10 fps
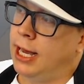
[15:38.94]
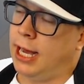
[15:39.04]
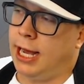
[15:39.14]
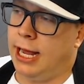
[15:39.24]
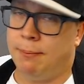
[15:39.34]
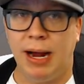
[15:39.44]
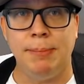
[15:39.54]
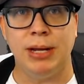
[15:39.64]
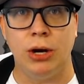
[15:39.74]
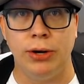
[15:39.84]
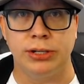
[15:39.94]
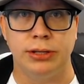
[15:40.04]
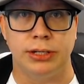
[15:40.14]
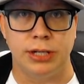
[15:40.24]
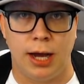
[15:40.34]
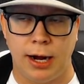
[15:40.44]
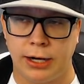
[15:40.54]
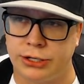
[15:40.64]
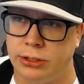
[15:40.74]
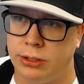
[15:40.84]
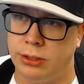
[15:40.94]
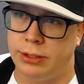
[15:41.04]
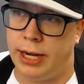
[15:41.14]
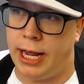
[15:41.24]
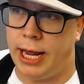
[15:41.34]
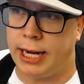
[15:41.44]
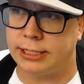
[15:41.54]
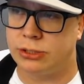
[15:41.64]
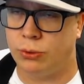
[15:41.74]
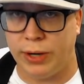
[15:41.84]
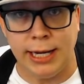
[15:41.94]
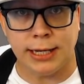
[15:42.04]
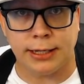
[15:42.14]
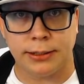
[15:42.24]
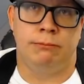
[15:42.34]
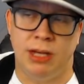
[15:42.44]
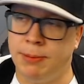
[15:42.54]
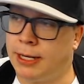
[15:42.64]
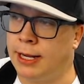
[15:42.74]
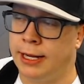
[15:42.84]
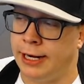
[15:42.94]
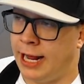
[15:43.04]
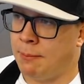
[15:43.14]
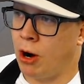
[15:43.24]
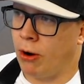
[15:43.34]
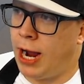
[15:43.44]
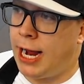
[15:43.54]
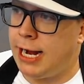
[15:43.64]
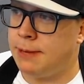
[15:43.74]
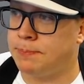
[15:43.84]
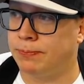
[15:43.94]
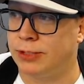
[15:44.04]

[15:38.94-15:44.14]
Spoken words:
I might be going to the doctor next week. Maybe I can get an MRI.